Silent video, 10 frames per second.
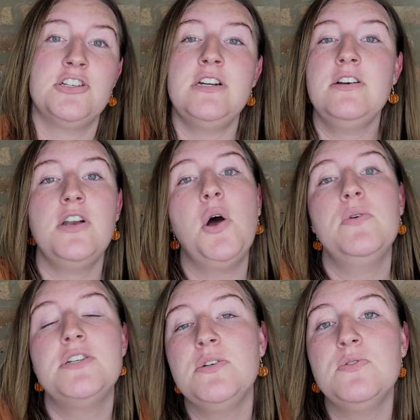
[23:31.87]
she didn't
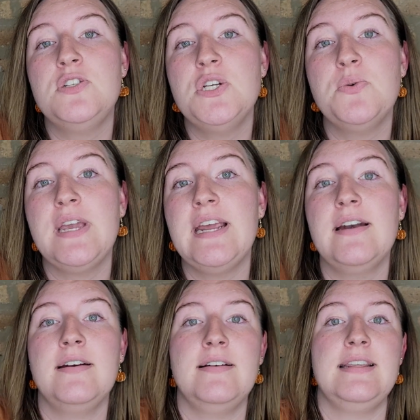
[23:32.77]
know what she was
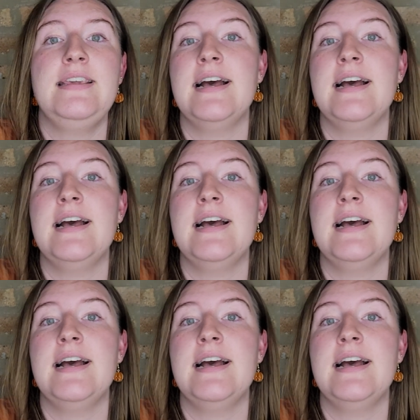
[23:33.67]
doing.